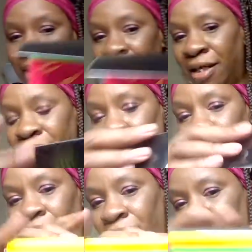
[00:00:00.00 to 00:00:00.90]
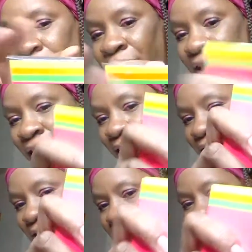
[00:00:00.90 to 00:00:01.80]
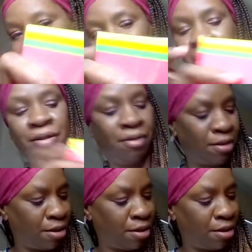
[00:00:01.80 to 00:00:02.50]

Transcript: And it's all different colors. You see?